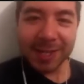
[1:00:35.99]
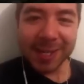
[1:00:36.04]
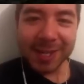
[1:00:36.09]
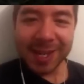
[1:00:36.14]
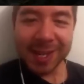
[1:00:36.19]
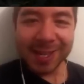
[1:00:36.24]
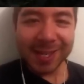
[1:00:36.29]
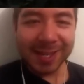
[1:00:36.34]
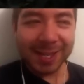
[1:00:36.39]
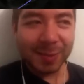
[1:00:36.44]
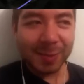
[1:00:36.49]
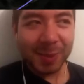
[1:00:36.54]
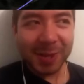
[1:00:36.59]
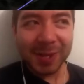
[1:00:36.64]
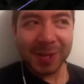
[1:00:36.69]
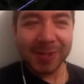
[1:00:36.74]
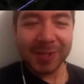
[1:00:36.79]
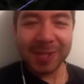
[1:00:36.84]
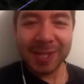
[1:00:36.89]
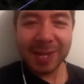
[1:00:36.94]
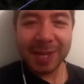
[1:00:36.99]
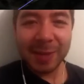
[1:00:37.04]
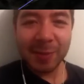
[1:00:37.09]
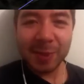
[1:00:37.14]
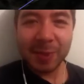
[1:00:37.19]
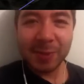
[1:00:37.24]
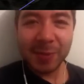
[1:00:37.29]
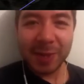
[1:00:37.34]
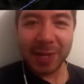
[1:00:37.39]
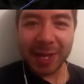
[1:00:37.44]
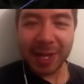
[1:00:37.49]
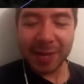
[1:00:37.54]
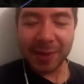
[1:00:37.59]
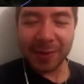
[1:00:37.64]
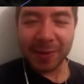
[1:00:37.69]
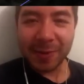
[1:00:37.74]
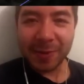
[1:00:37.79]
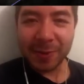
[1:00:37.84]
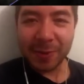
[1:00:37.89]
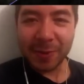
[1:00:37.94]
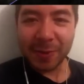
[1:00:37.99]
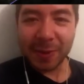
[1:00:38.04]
and let the players decide which one out of those 3.